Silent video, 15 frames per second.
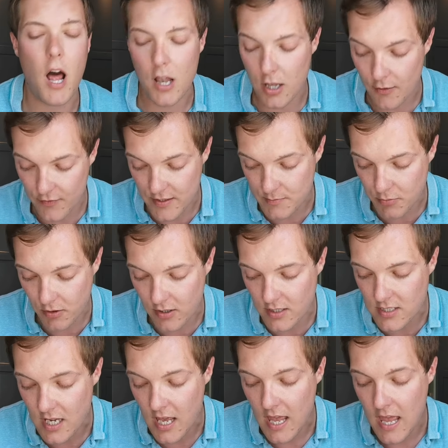I love this
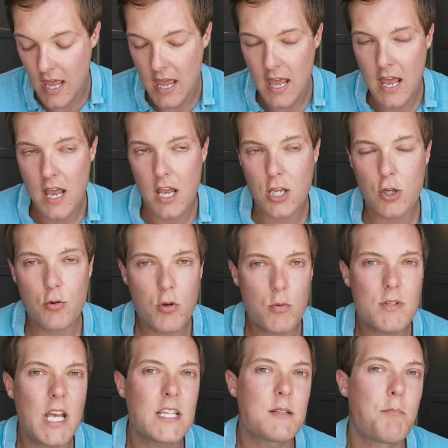product. You
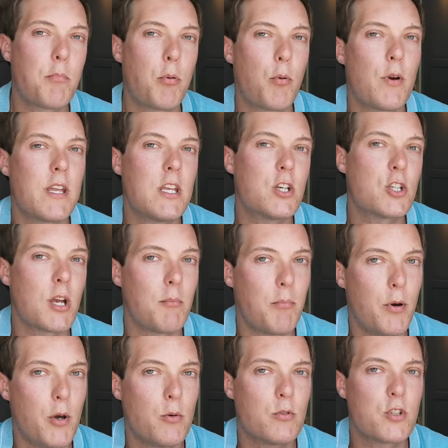use it as
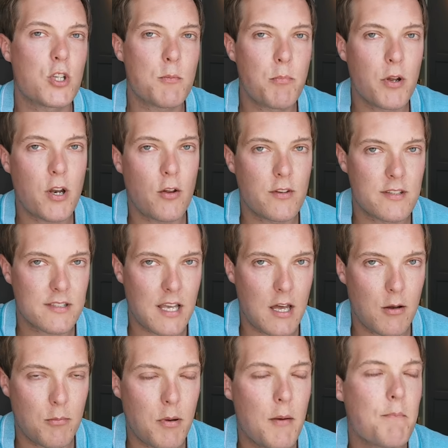pre-shampoo, so you put it on the
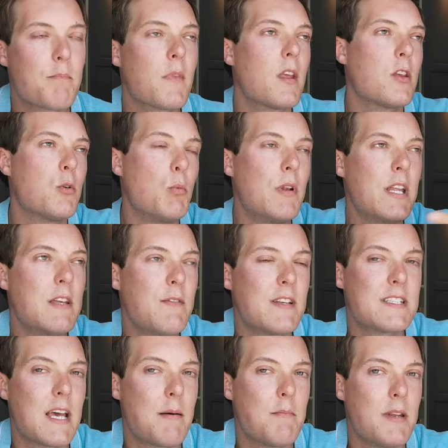scalp, you leave
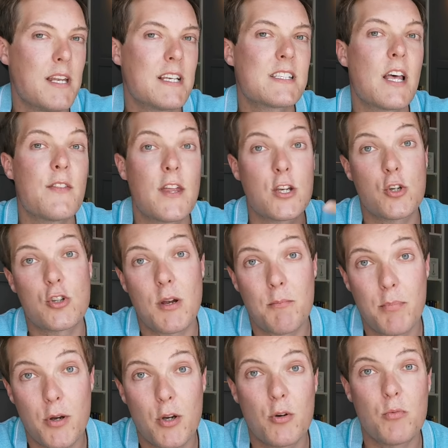it 10 minutes, and then you
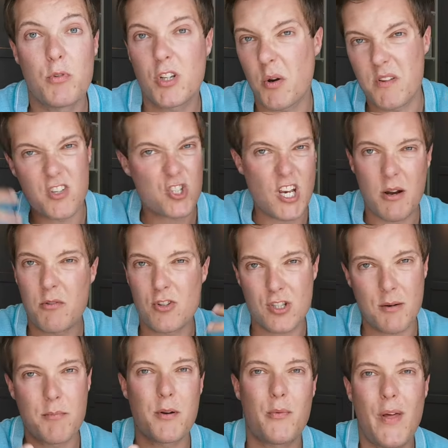shampoo, go in the shower and
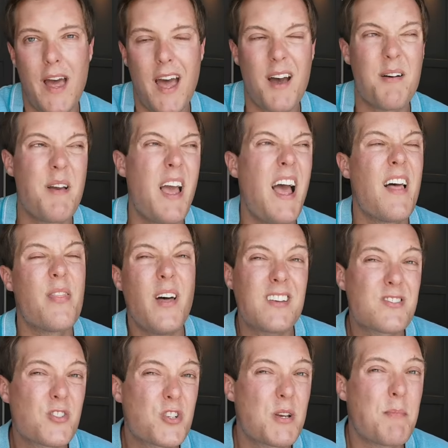shampoo the hair.
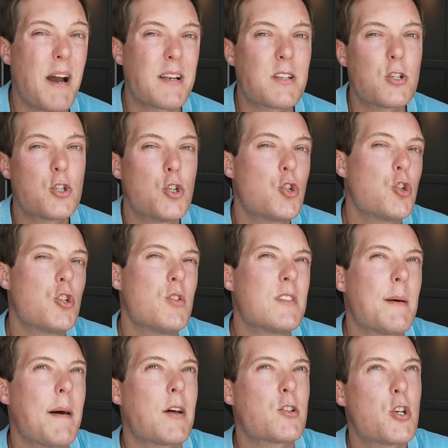That's not too bad, because you should
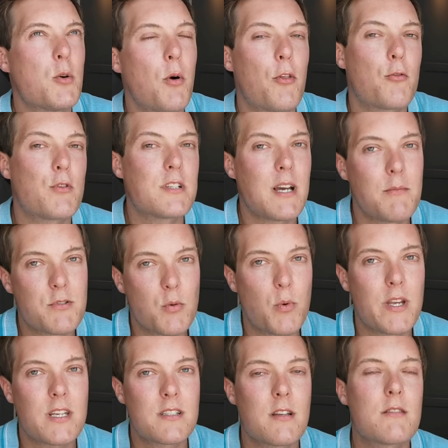use it about 2 or 3 times a
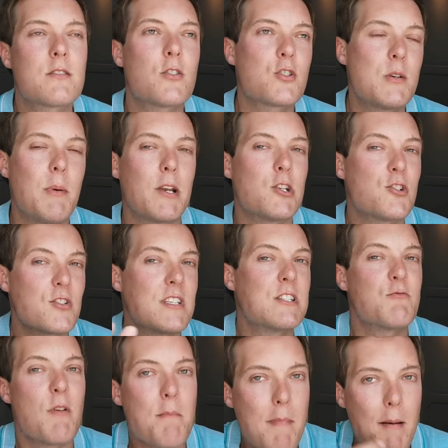week. So it's not too bad, you just
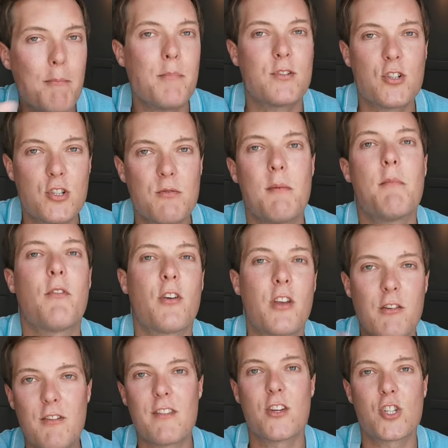need to remember to do it before
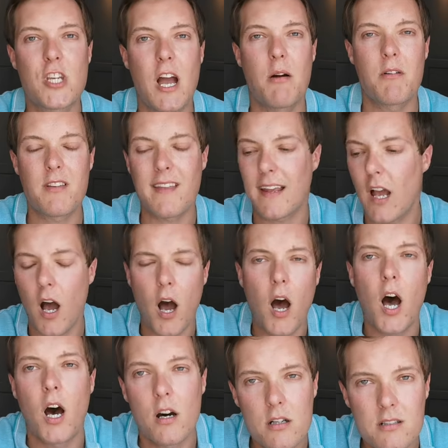you're in the shower and you think,
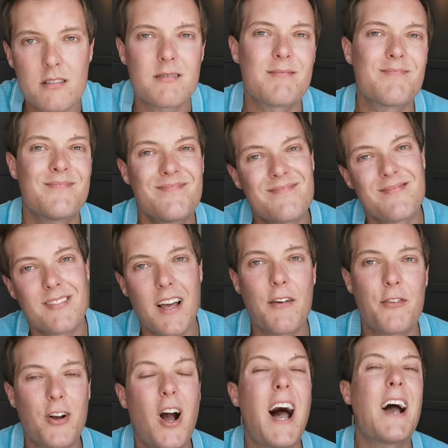oh,
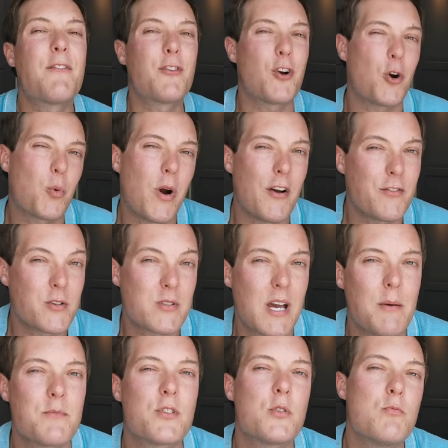I forgot quite a few
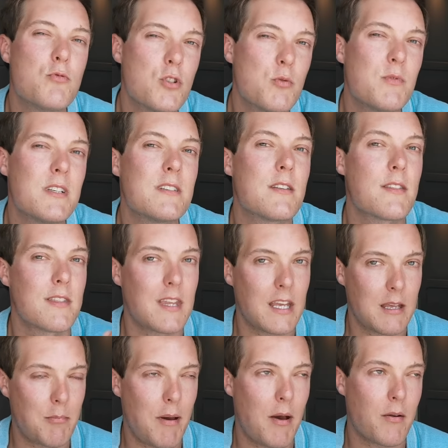times, so you do need to
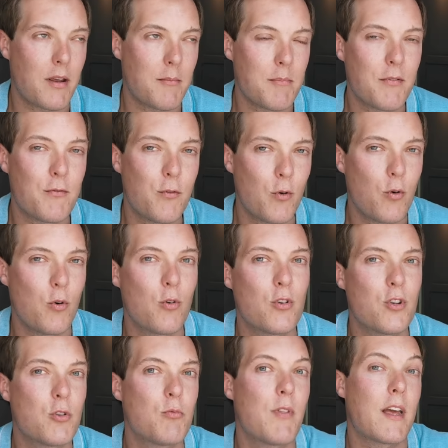think about it
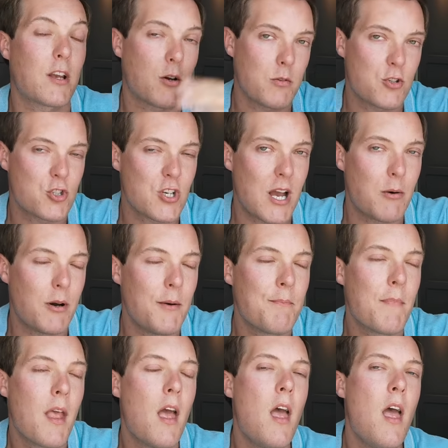before you then go and shower.